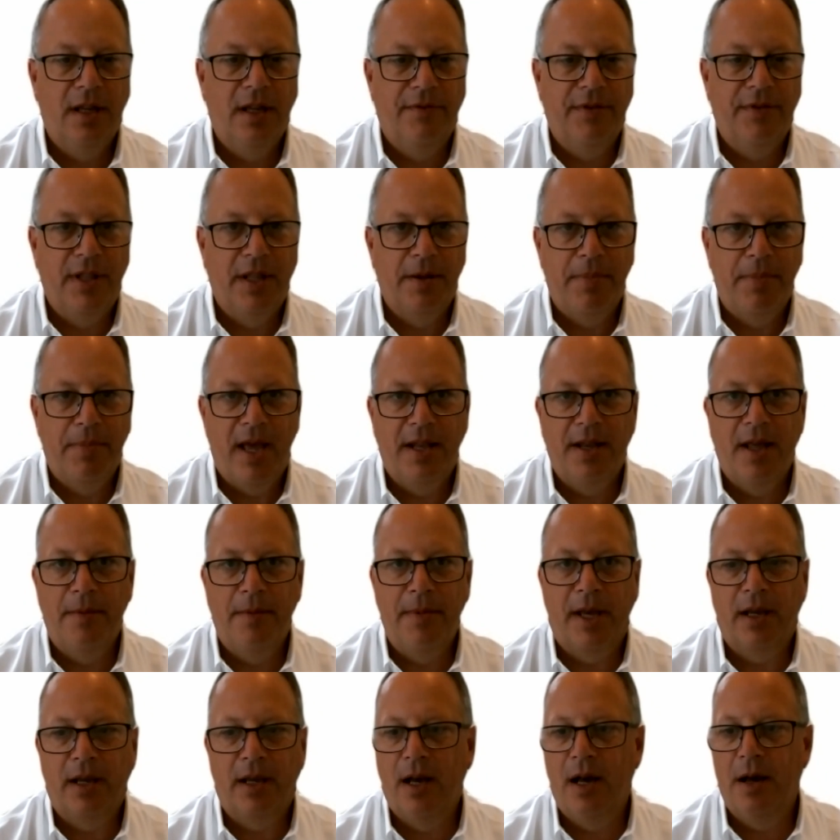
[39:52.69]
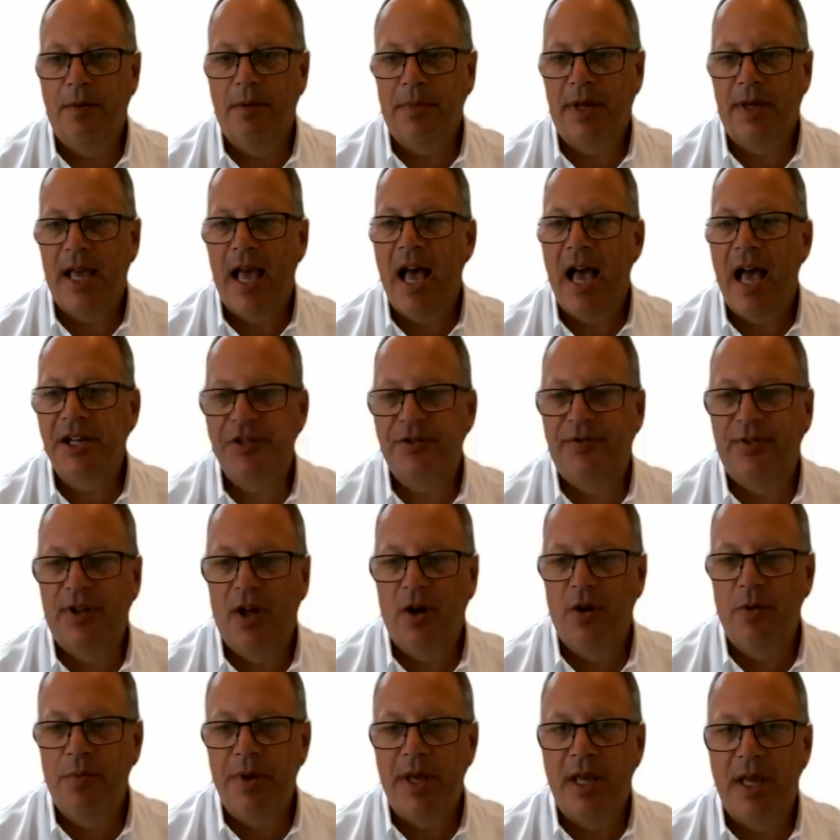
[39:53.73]
Given the pandemic, cash
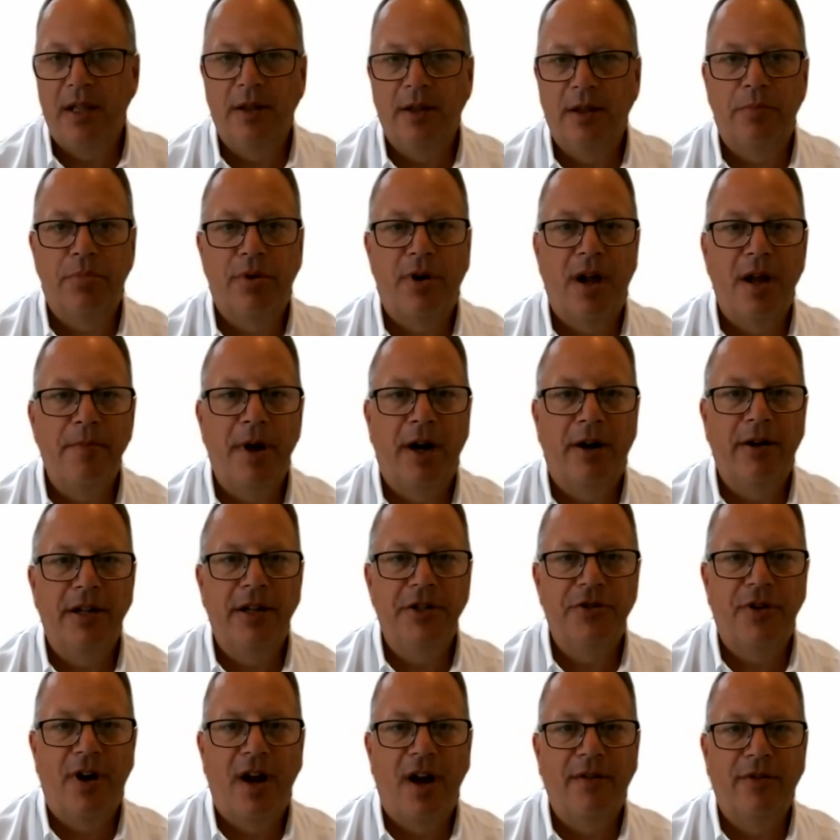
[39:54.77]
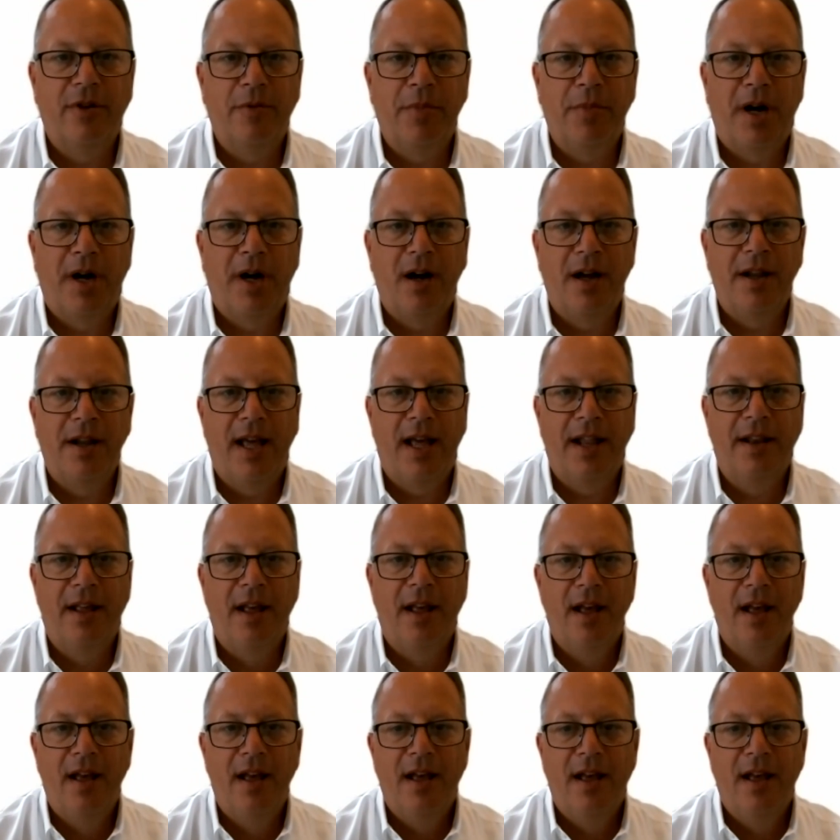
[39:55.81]
flow being the primary driver behind that.